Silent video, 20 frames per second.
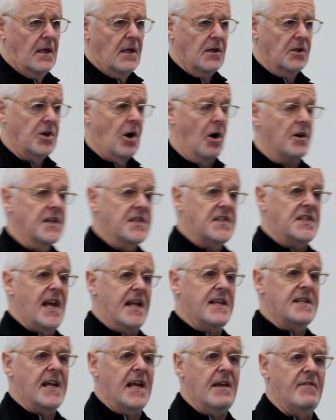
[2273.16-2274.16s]
God has
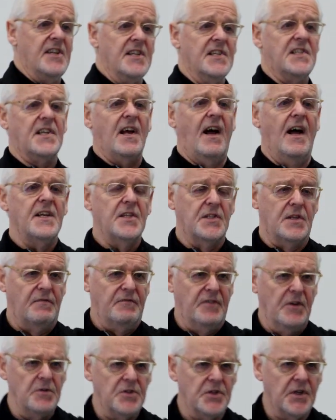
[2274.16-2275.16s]
set David aside as the
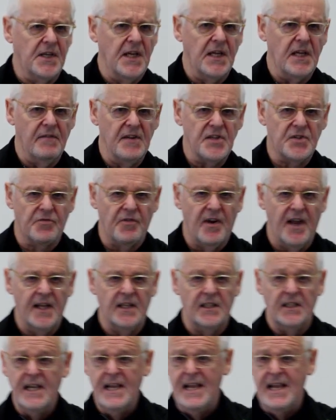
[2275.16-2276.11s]
future king of Israel,